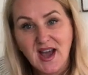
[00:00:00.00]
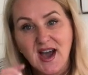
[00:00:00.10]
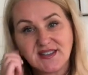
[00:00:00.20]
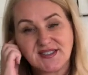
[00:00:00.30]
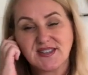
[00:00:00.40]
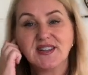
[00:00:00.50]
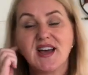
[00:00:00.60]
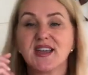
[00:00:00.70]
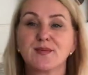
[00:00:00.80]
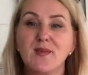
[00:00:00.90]
I still
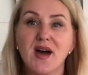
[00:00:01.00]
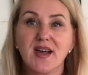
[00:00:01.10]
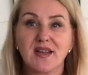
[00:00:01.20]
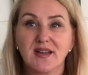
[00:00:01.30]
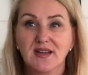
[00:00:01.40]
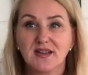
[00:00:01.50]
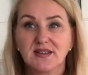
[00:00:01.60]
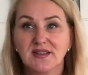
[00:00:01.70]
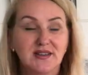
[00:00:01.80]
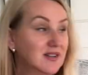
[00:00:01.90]
like my
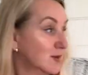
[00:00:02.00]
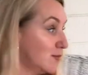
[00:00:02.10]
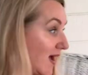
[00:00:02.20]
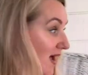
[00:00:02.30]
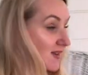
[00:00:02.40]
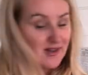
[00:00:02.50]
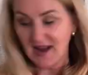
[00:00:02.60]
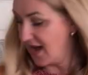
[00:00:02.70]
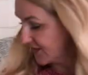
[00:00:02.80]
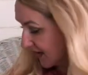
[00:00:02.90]
little bag that I
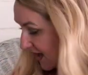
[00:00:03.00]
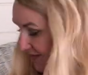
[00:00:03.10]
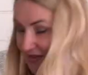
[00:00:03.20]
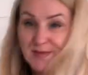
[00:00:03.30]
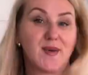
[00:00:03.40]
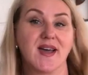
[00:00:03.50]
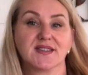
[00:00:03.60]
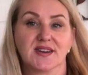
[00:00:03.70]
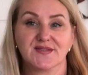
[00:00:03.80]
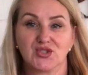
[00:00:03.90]
have, the canvas bag
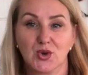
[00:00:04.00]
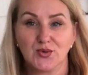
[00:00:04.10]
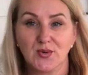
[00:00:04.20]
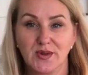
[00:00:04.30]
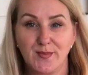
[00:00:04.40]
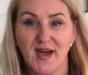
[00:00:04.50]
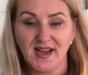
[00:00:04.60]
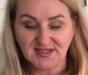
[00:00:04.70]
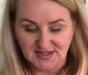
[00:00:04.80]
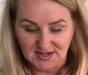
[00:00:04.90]
that I've shown you in the
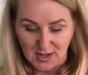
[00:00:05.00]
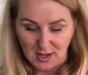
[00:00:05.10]
past,